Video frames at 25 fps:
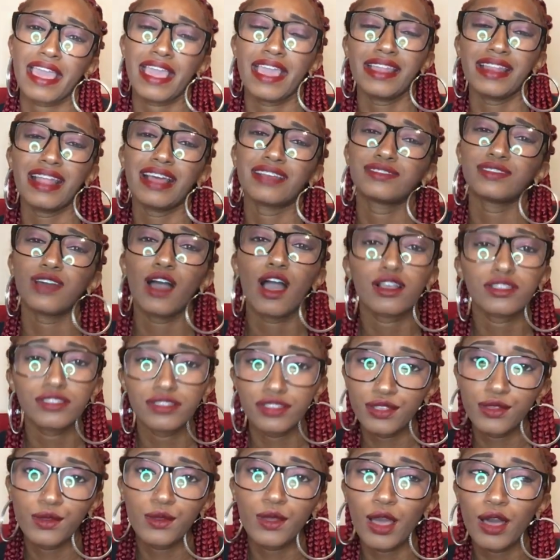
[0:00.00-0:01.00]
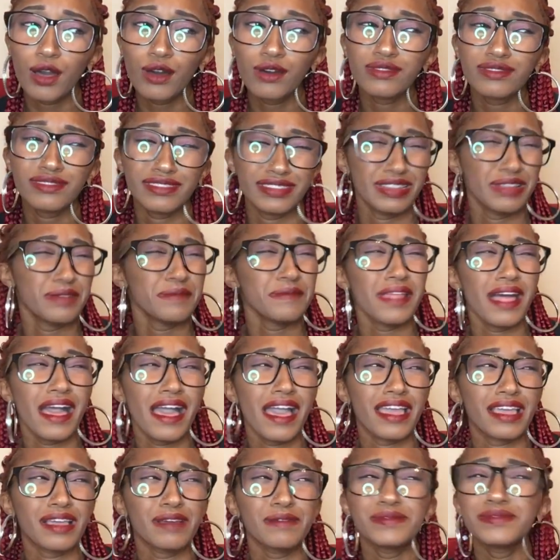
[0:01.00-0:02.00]
can I talk to you, Ghost? And I'm
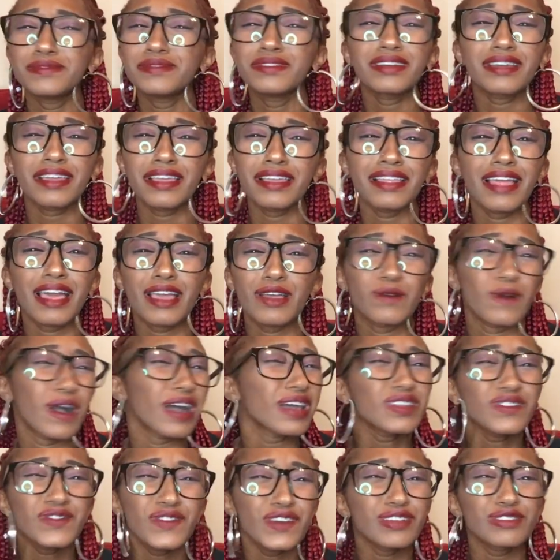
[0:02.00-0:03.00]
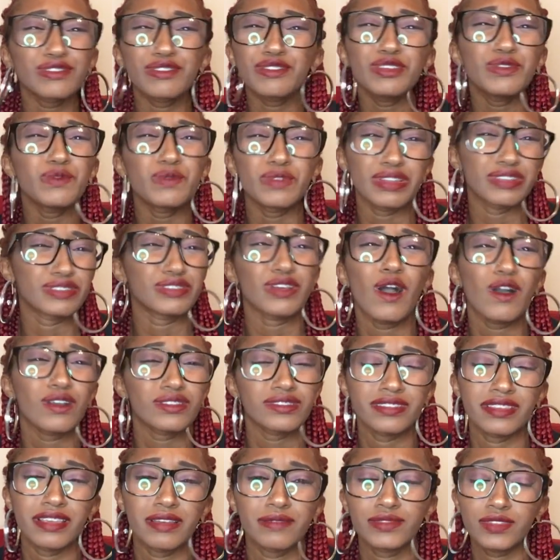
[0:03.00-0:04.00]
like, I'm looking like, why the fuck do you want to talk
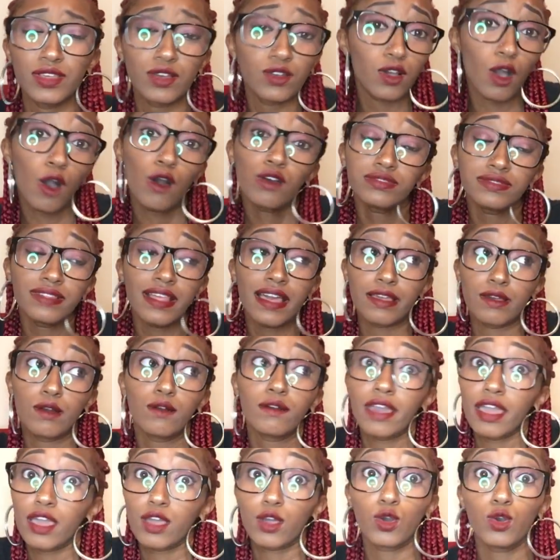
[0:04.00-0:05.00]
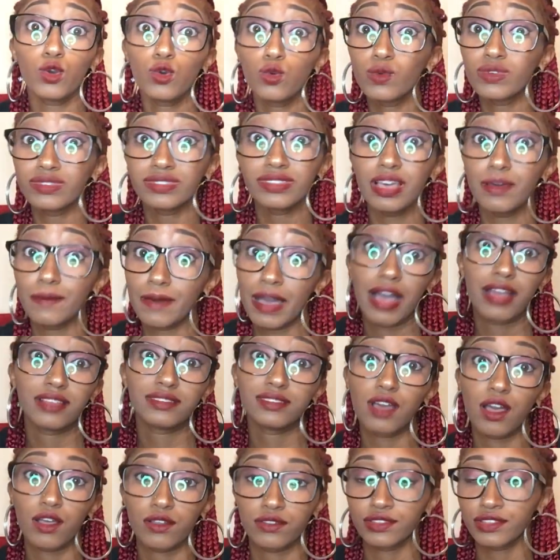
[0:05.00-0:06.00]
to him? So Ghost like, okay, cool, what's up? I'll
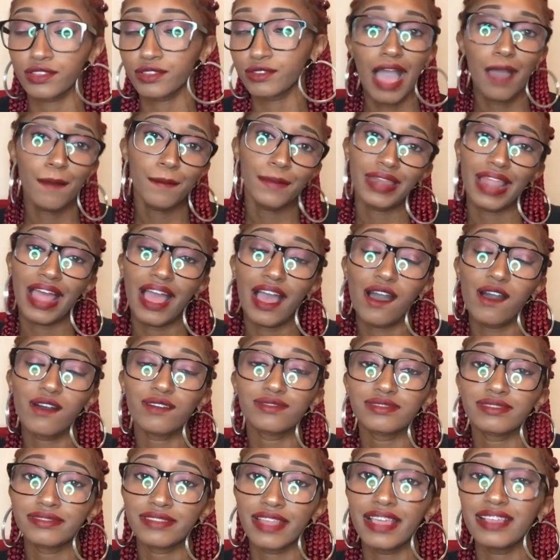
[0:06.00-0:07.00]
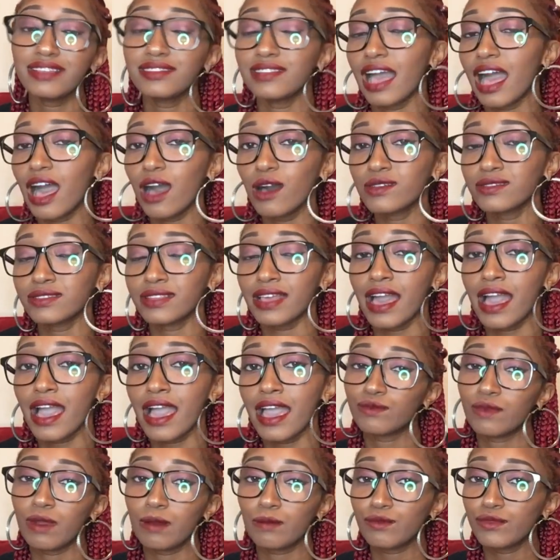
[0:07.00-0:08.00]
talk to you. I'm in the house, they
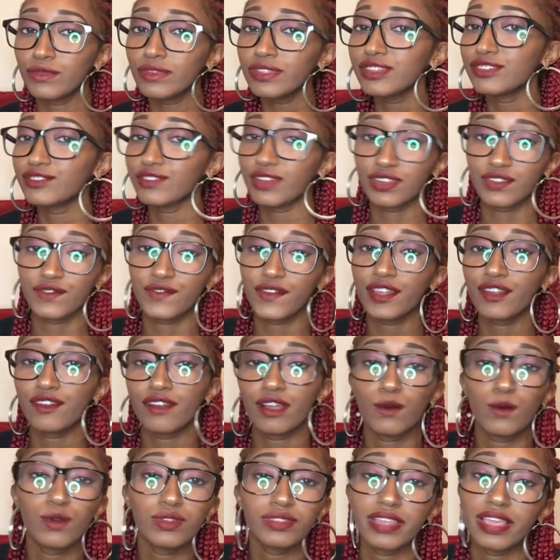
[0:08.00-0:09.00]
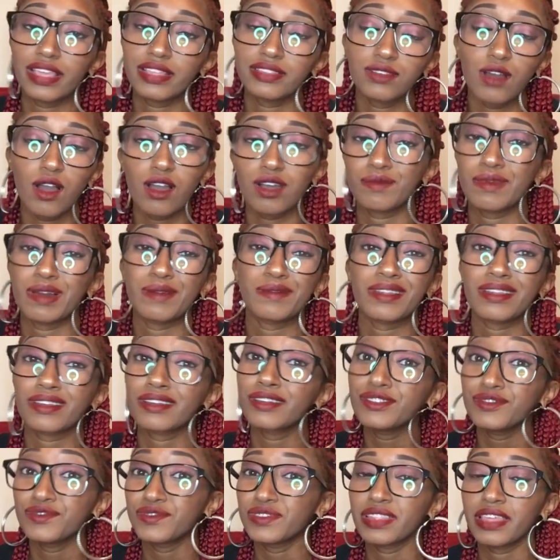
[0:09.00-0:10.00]
outside. I'm really trying to figure out what they talking about, but I
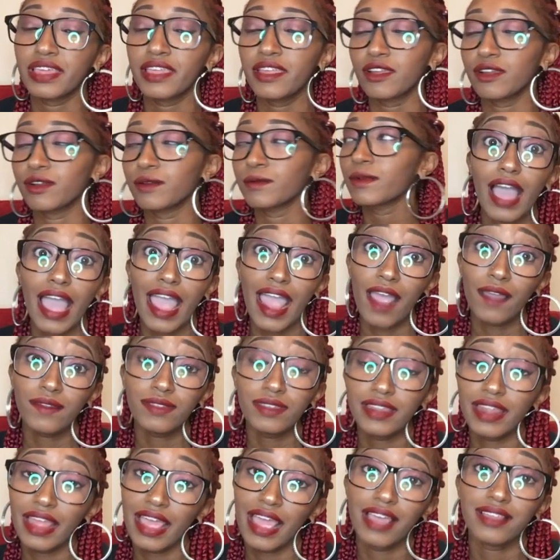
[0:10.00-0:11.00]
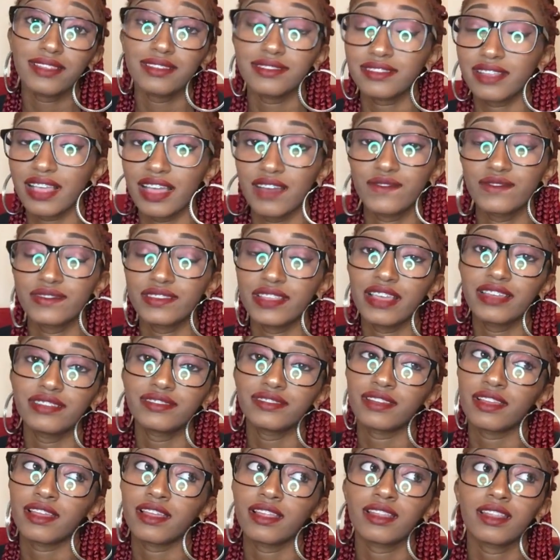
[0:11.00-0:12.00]
couldn't really hear him. After they had this
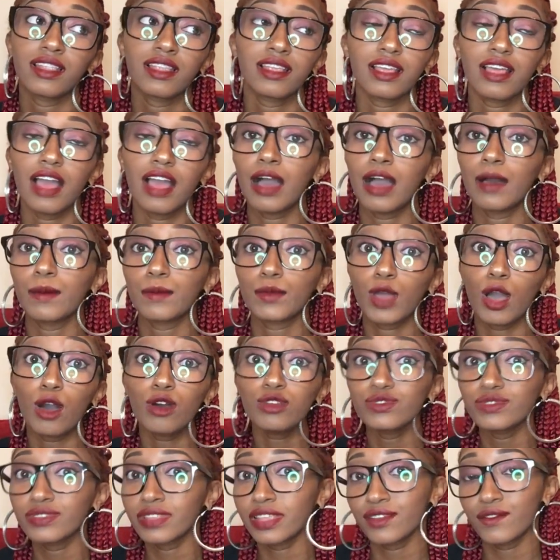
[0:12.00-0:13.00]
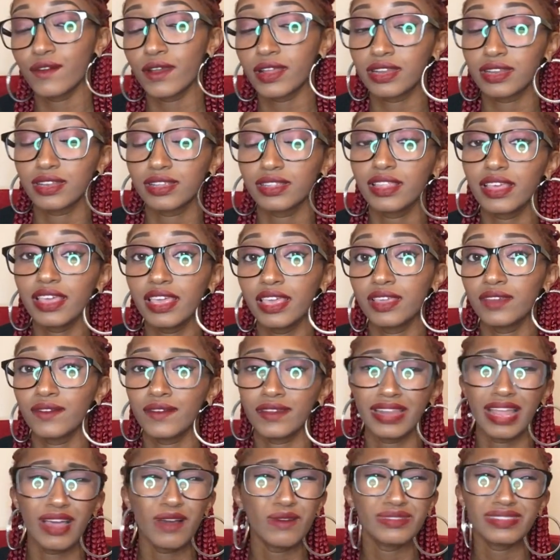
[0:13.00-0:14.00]
conversation, Ghost was getting ready to leave.
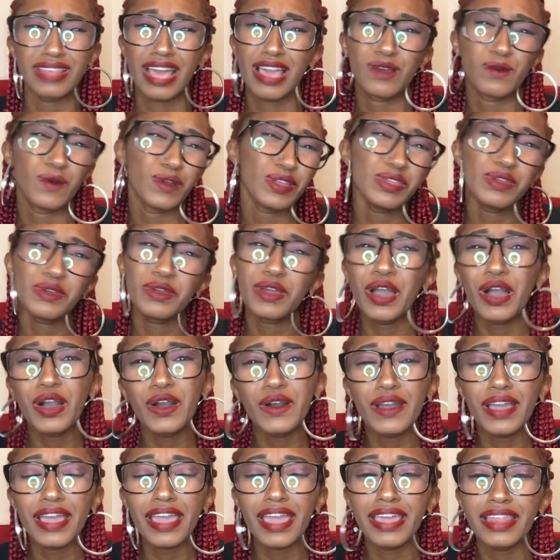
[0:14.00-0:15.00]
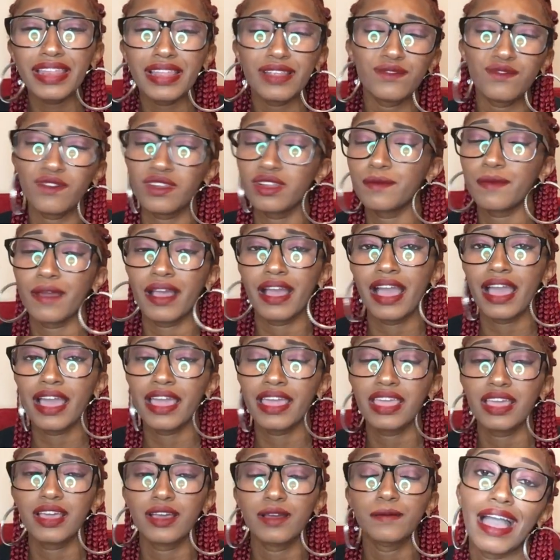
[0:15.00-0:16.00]
And I was like, where you going? And running
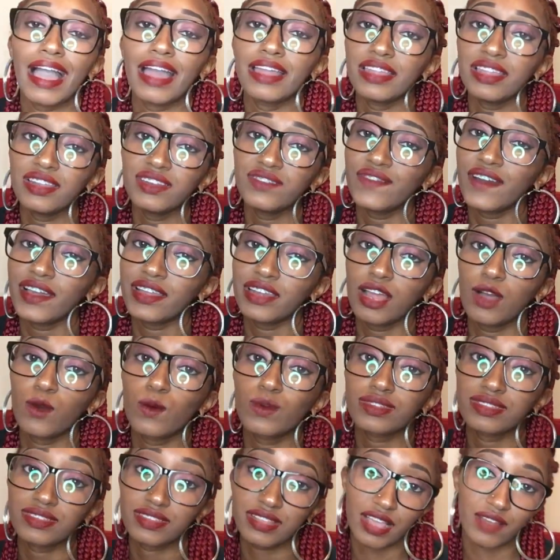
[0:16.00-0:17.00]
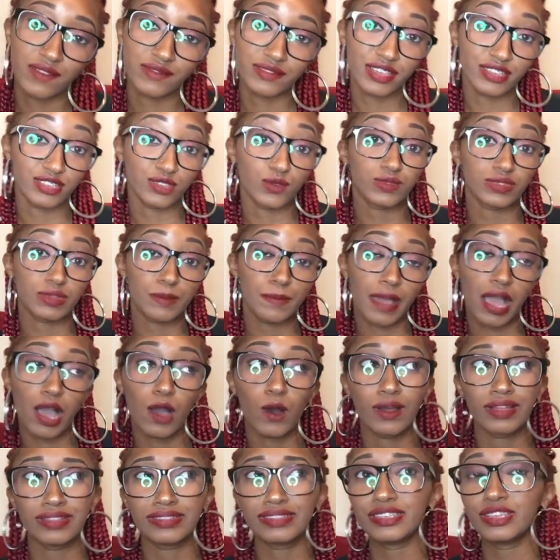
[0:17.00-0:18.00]
behind him. I didn't find out what this conversation was
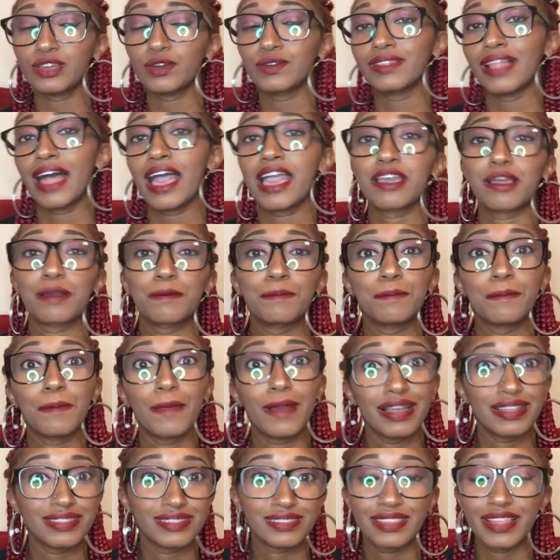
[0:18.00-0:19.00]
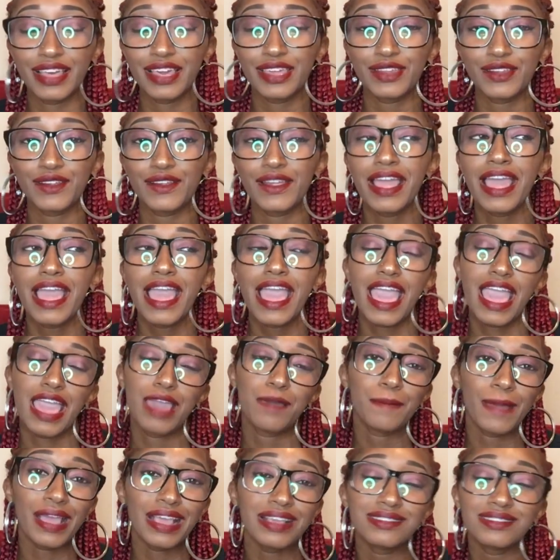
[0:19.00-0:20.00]
about until like months later.
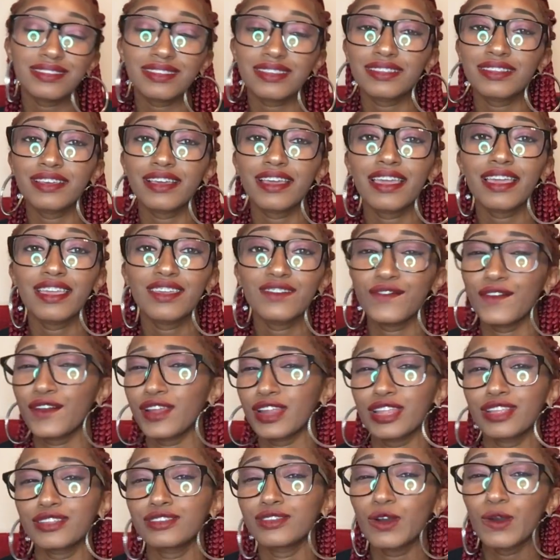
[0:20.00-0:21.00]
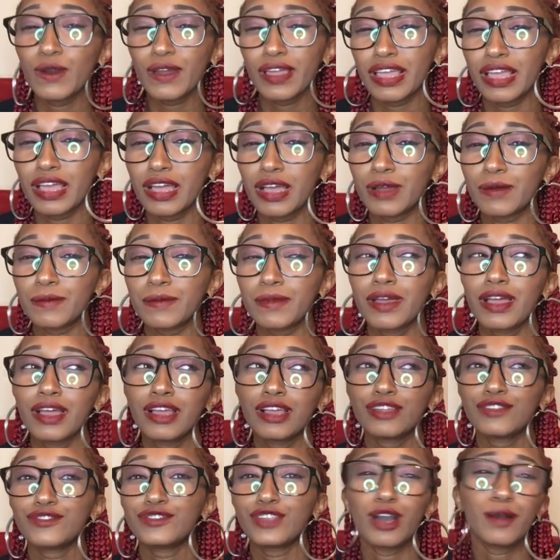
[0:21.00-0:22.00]
And basically, Freddie told him,
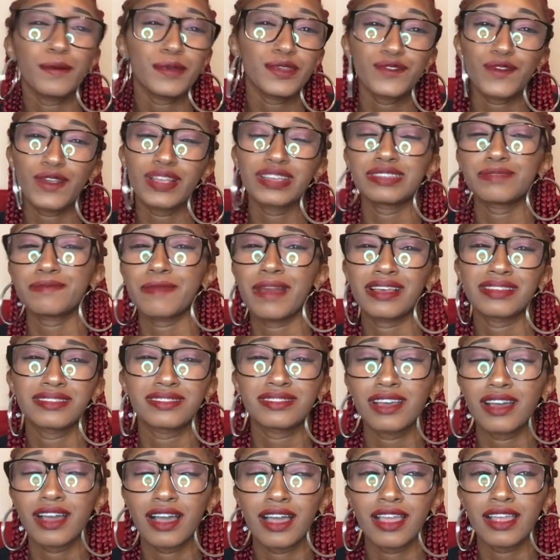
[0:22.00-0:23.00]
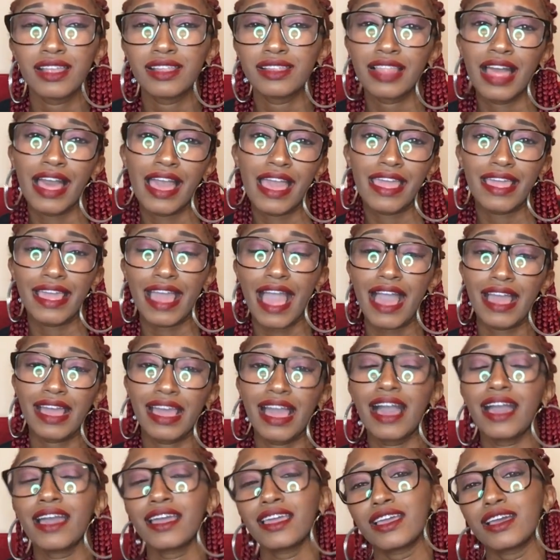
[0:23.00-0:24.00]
don't be raising my son. Like,
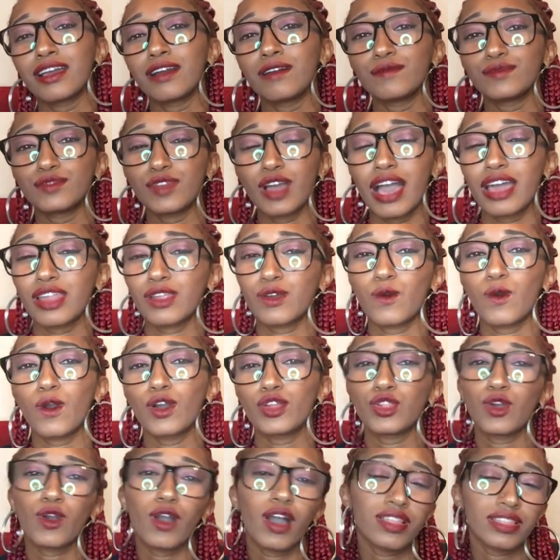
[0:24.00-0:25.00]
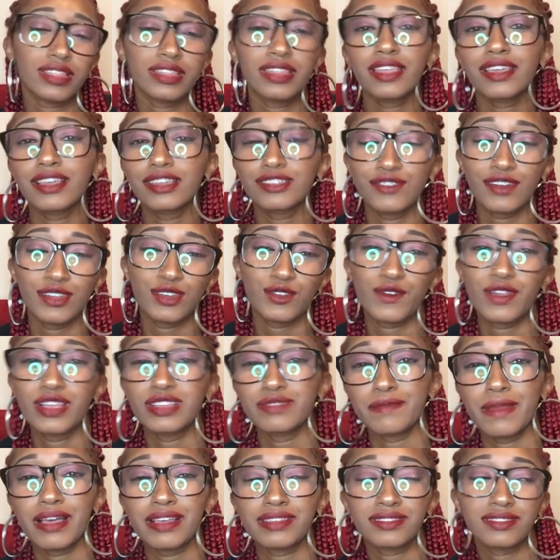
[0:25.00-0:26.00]
I got him. I don't want no other nigga trying
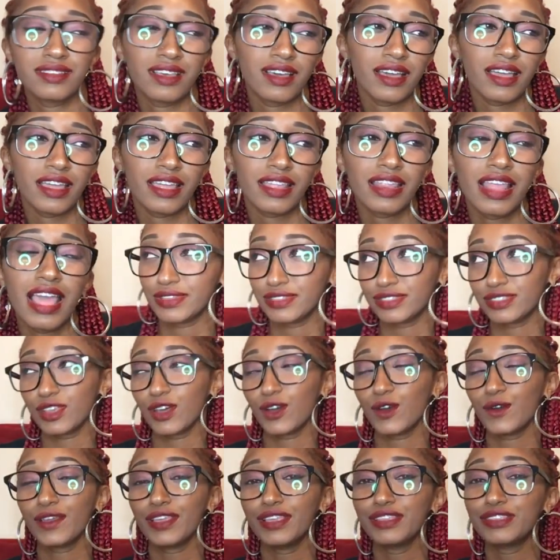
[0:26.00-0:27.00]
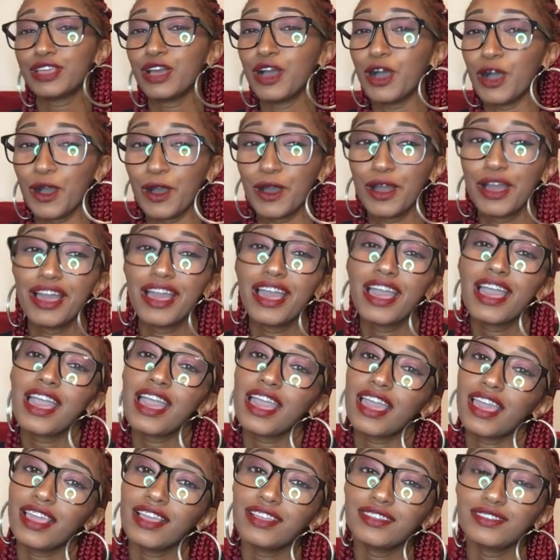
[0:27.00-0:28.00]
to raise my son. So he
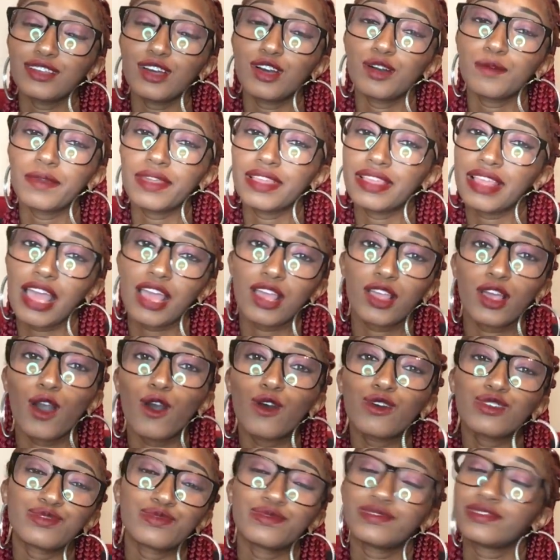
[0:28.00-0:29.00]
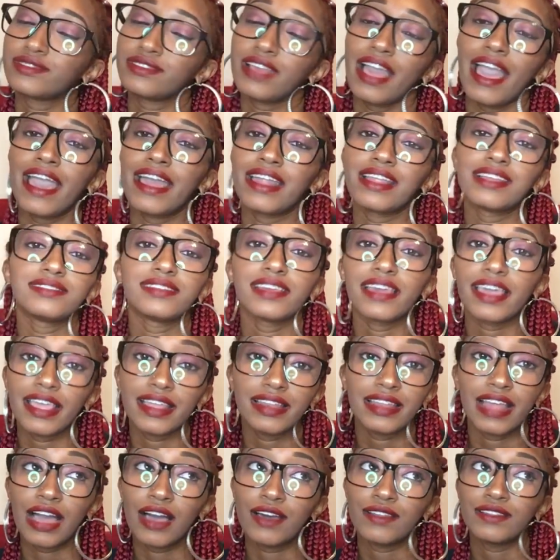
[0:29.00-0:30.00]
told me that Ghost had his
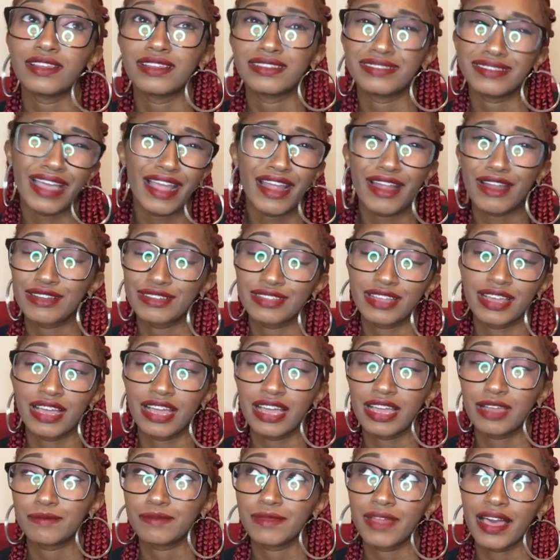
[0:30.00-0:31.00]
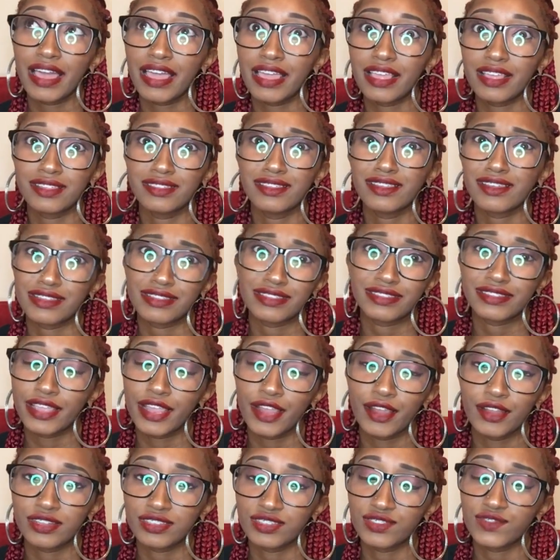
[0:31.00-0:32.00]
head down the entire time, like, looking
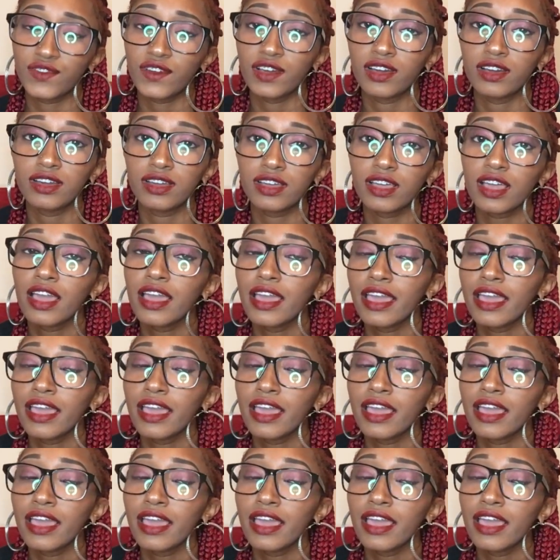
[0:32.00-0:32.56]
scared as fuck.